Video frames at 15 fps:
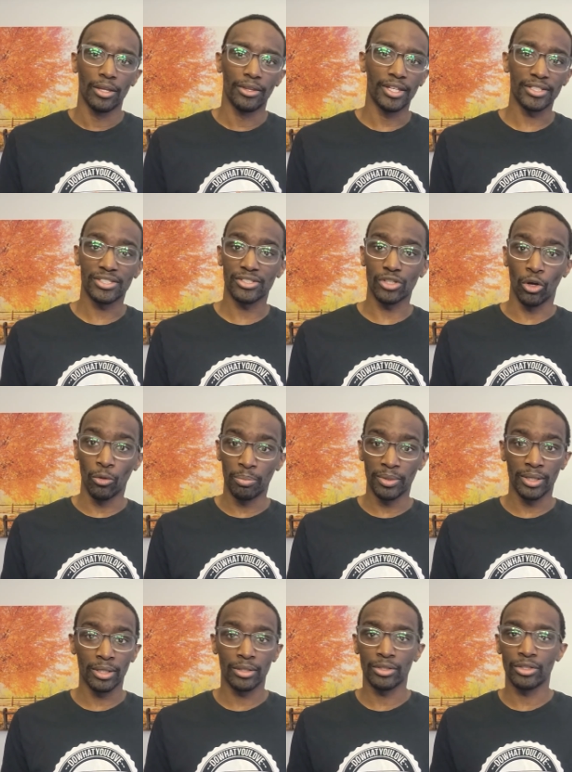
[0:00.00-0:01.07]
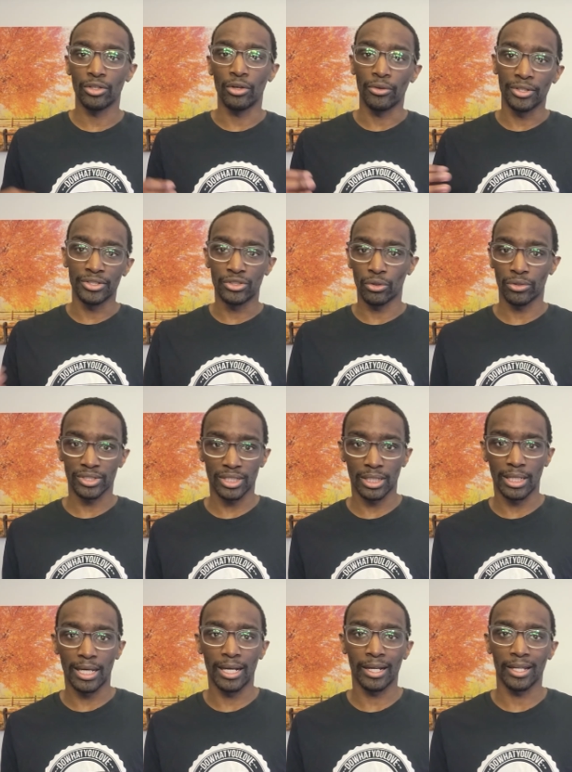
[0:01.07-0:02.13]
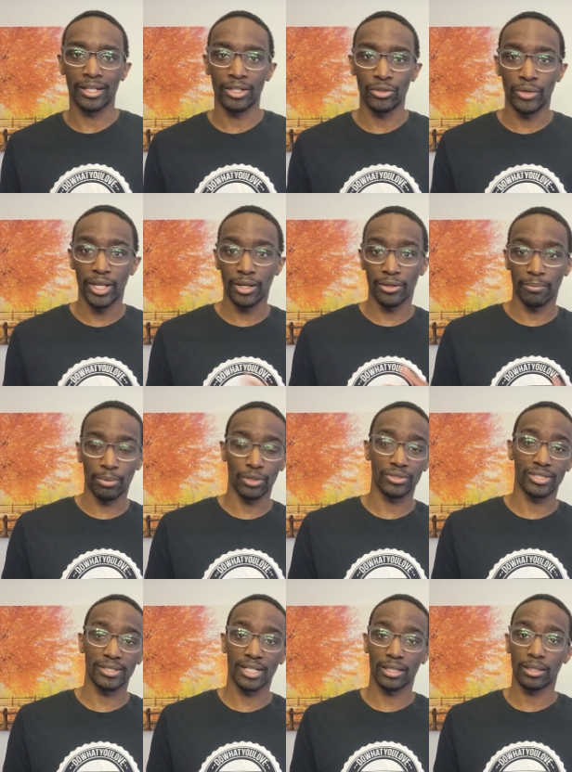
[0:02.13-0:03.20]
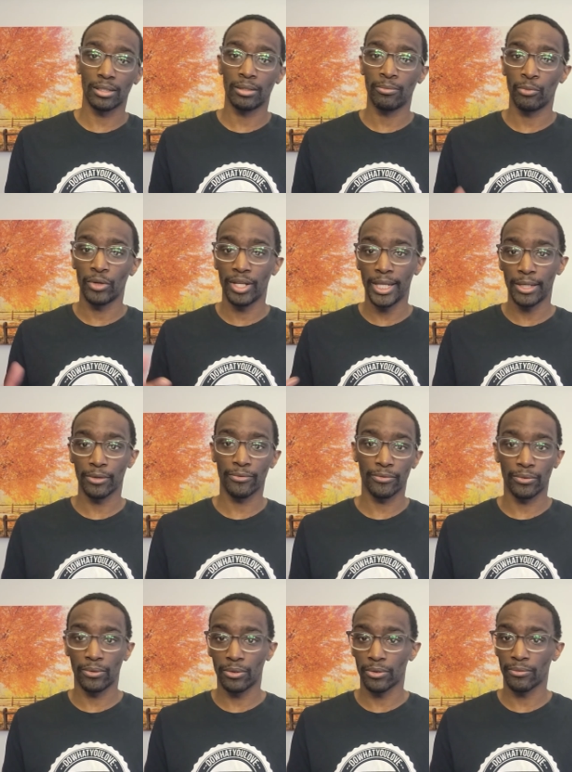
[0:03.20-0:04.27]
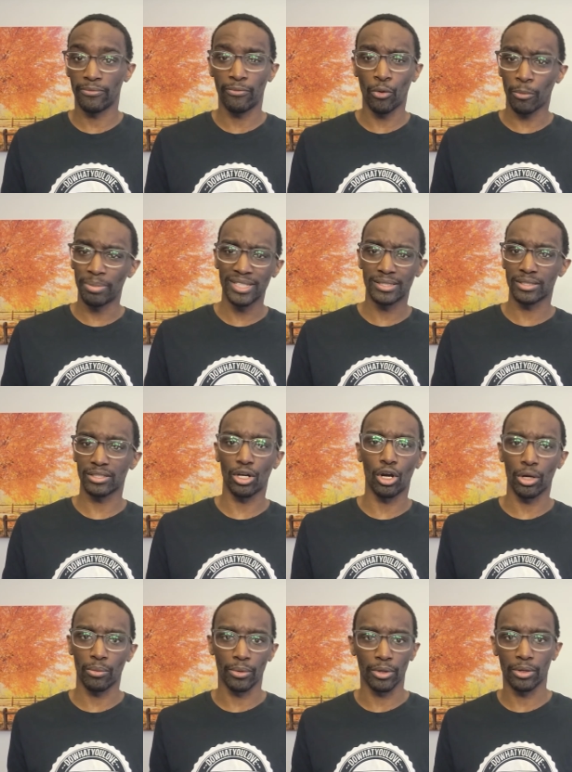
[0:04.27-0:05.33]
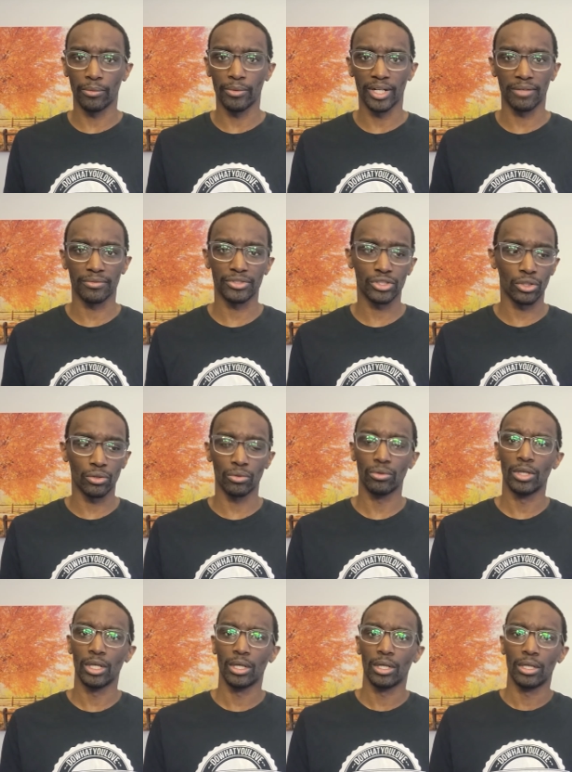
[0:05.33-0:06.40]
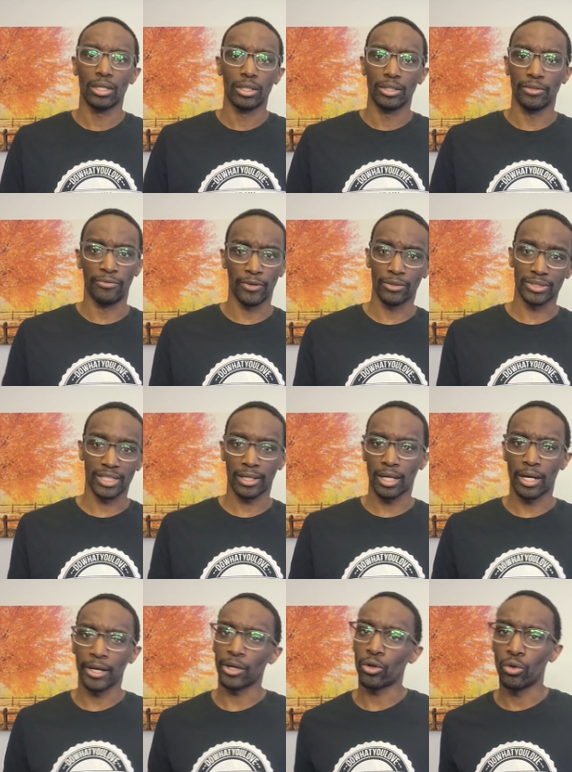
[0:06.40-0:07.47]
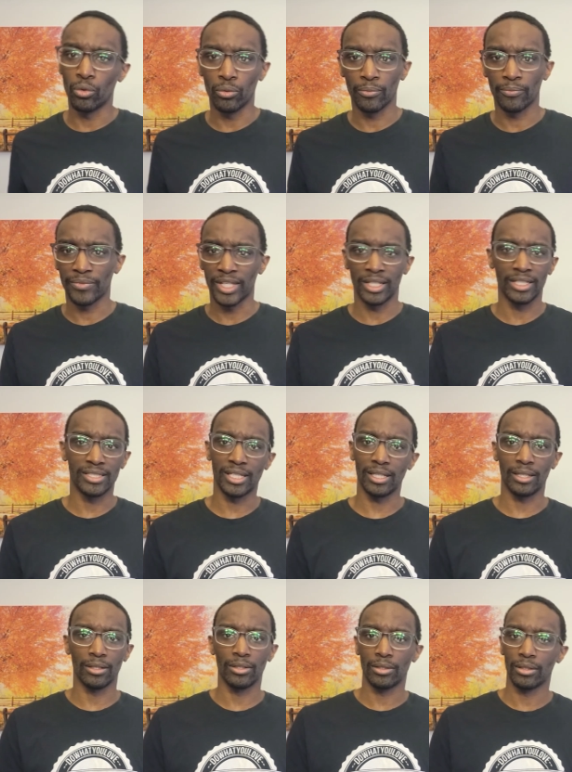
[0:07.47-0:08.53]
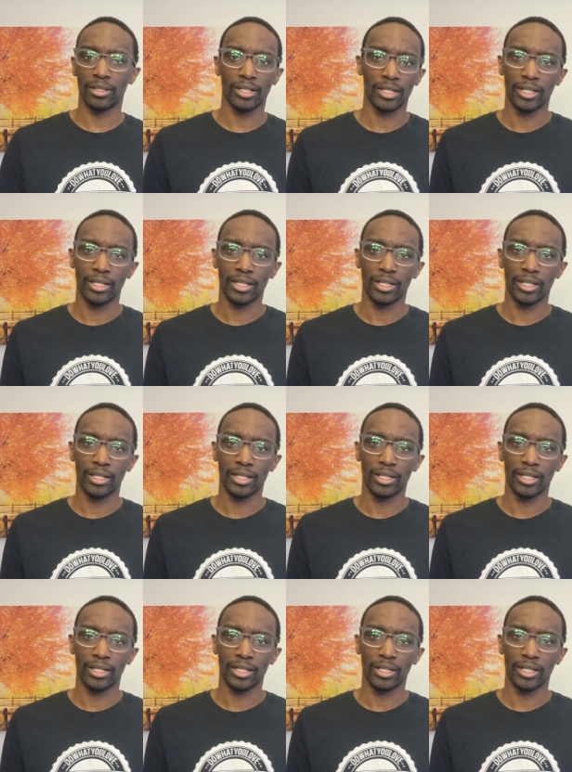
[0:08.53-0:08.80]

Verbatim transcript: this is open, you know, this door is unlocked. And then you hear the person telling him, we're here for four pieces of artwork or whatever. So Dafoe's like, all right, cool. And he's hitting,